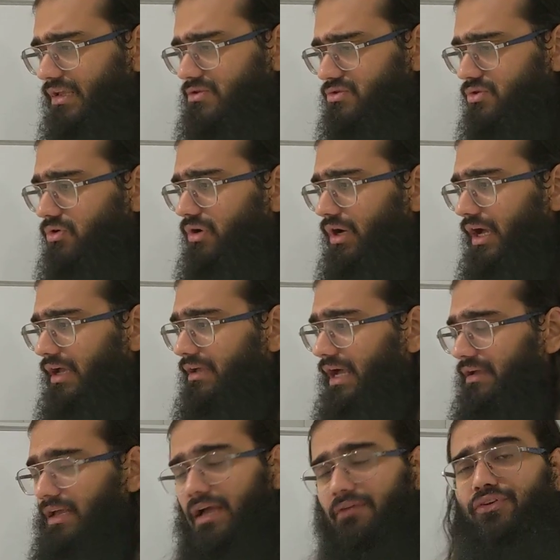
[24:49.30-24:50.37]
So
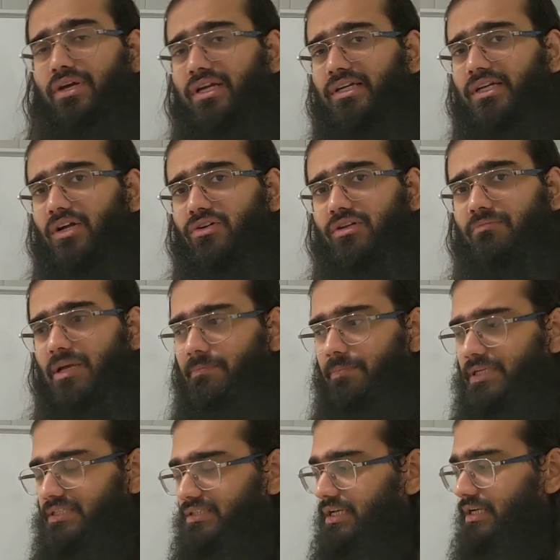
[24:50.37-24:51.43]
I figure it out in my
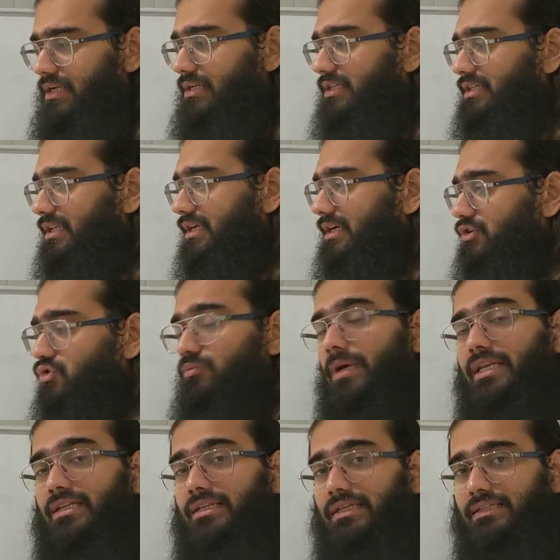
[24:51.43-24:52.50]
personality. There are too
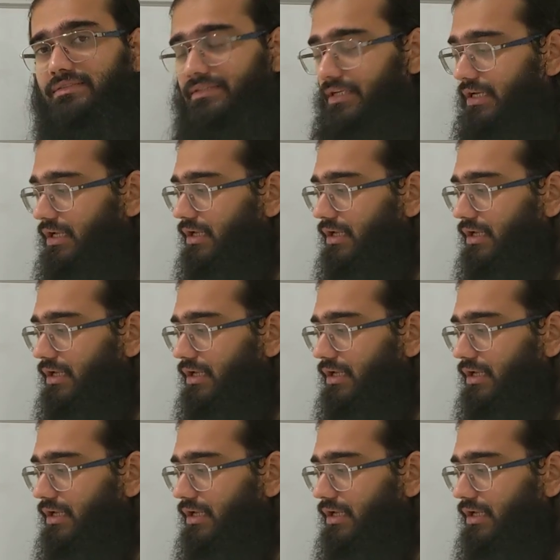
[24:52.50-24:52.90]
many things.